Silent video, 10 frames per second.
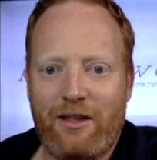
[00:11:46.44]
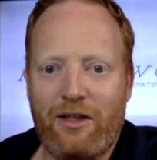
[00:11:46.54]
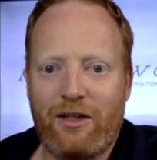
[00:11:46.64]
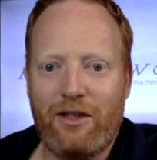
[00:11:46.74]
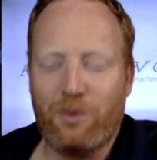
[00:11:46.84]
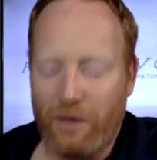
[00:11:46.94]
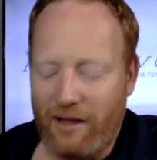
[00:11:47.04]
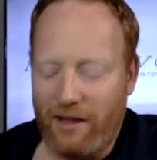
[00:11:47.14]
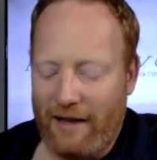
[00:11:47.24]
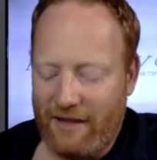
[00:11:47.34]
To
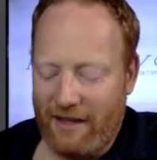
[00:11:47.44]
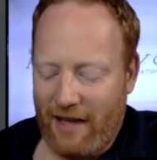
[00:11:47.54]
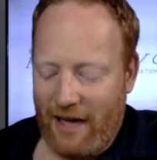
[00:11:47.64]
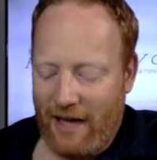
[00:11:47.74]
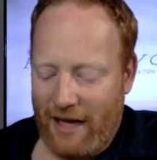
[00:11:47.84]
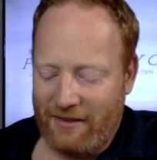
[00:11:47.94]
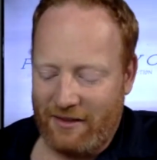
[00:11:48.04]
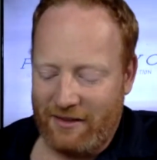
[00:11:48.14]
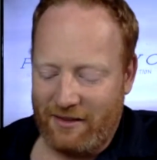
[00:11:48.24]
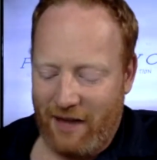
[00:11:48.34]
realize that God has
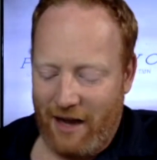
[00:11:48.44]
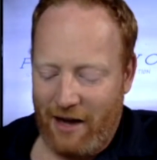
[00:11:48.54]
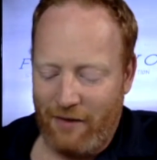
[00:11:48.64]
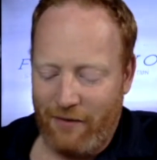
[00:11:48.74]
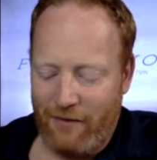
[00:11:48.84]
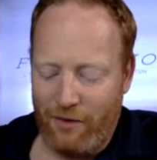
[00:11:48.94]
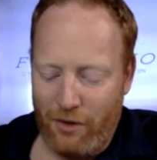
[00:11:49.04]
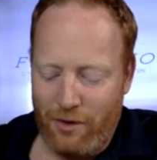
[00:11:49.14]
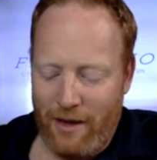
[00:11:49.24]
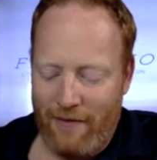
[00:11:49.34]
this desire for a
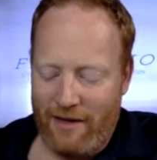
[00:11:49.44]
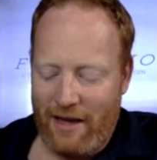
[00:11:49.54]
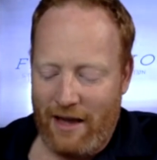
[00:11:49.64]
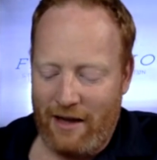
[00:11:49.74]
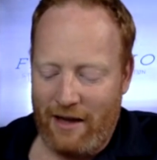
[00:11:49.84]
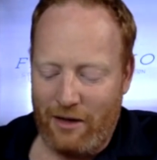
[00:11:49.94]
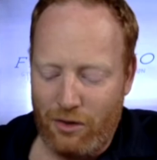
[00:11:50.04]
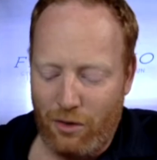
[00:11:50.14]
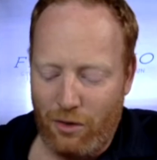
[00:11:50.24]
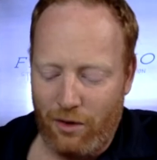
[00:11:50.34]
new heaven and a
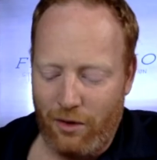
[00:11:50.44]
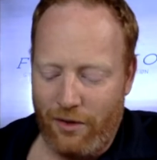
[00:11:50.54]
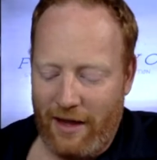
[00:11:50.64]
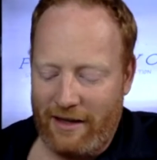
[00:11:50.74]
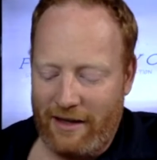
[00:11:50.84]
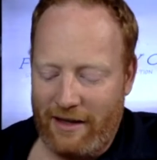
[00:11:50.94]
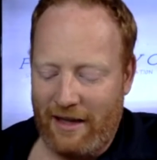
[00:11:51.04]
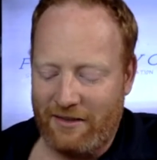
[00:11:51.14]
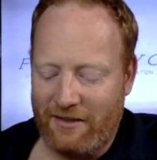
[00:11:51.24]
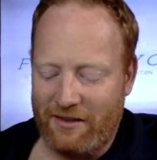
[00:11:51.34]
new earth, and he
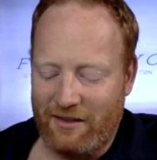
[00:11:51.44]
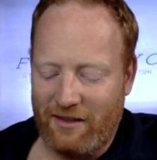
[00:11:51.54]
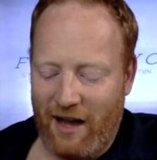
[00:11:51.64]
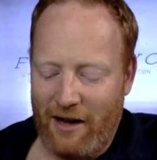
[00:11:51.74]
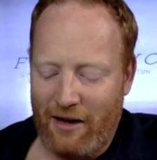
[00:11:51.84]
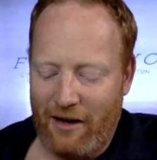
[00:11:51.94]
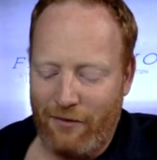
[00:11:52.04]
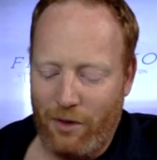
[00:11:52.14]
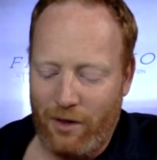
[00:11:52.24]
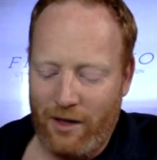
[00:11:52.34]
has this desire
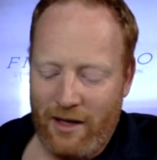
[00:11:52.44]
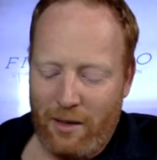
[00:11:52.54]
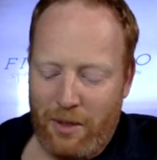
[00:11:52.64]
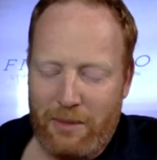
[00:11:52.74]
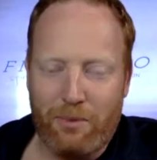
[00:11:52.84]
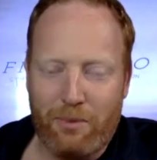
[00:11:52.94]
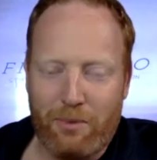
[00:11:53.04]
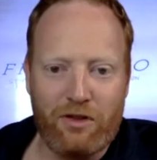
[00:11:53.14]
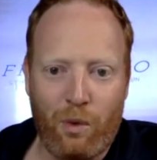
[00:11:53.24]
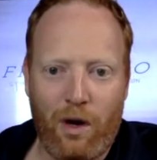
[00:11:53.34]
for people
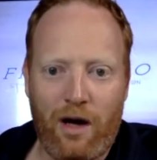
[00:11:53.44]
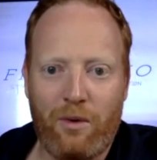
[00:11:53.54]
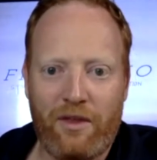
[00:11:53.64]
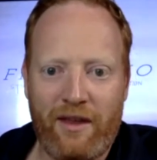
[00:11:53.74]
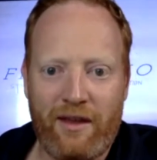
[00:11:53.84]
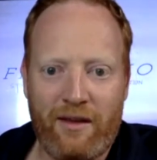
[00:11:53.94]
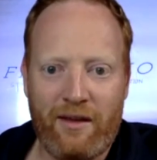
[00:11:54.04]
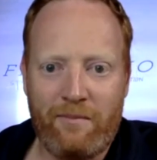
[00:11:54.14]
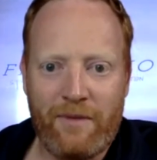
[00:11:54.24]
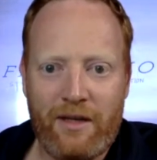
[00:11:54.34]
to dwell with
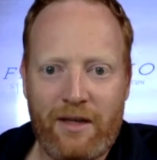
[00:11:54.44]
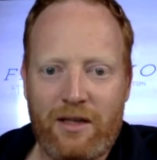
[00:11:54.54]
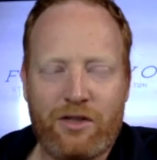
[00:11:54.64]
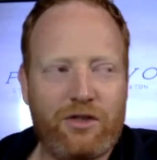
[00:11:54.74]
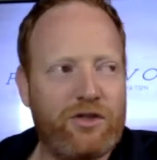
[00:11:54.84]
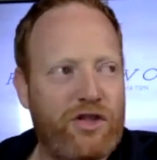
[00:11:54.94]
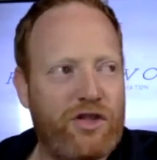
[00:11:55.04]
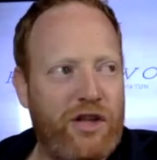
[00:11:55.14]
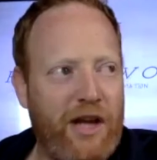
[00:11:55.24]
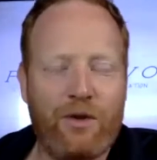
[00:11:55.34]
him, should
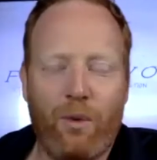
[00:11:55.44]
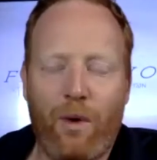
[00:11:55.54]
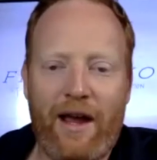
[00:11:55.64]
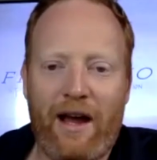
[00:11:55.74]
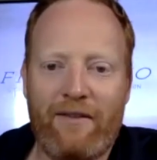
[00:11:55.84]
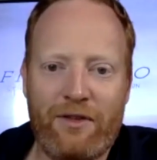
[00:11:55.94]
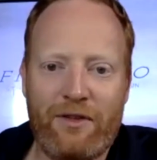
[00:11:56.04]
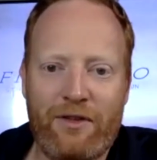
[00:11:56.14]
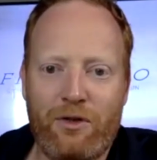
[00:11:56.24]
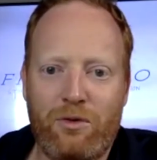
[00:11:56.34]
change the way I
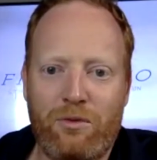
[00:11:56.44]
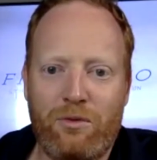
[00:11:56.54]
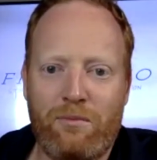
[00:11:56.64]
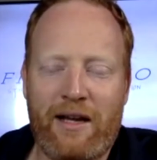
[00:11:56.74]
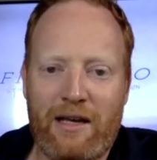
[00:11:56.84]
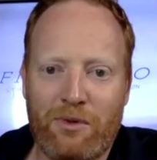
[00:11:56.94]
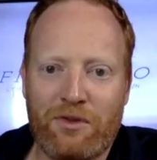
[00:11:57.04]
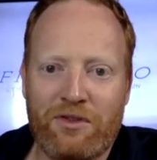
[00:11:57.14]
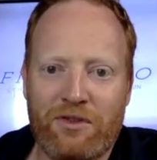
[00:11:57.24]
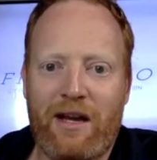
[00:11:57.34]
view my
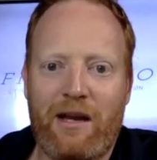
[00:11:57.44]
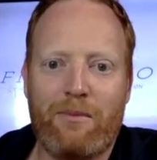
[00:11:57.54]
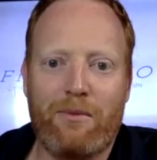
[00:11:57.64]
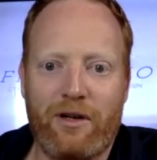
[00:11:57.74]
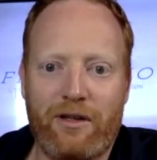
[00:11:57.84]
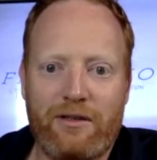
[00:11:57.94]
neighbors in my neighborhood.